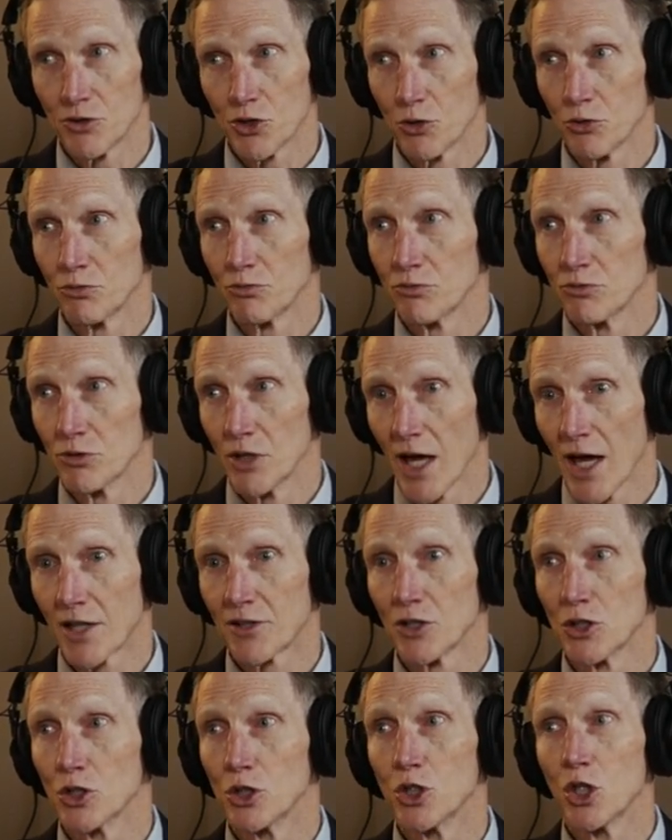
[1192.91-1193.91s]
So had
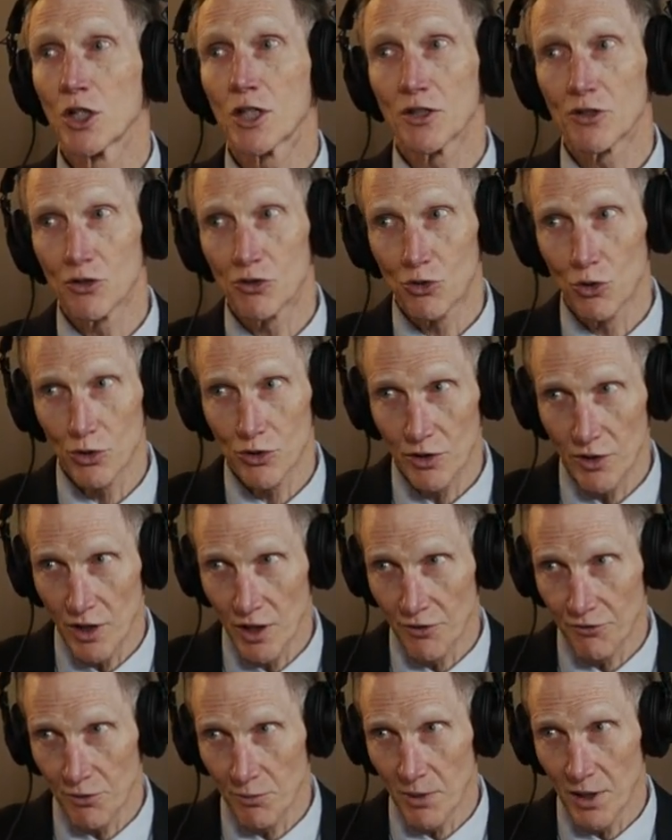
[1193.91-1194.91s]
to look at the source of the
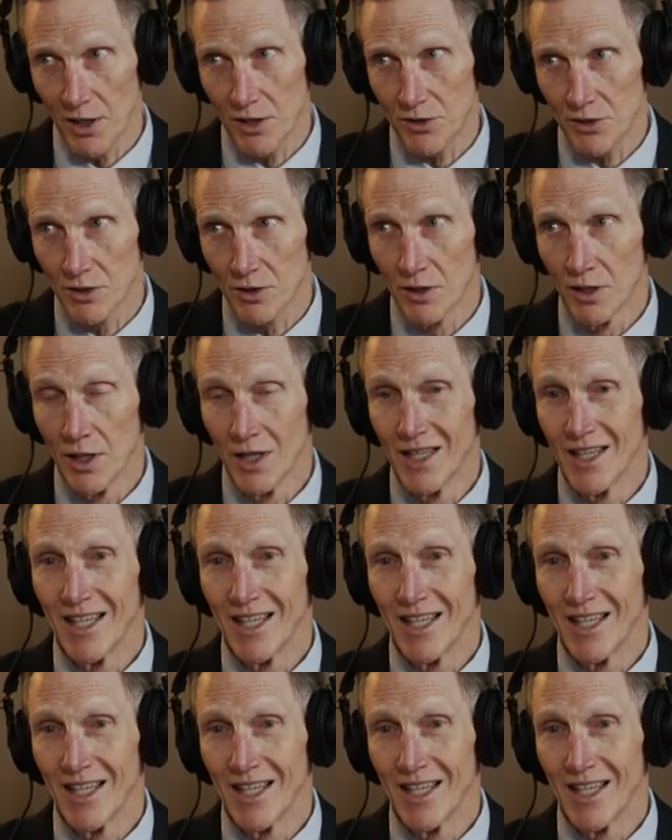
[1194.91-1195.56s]
information.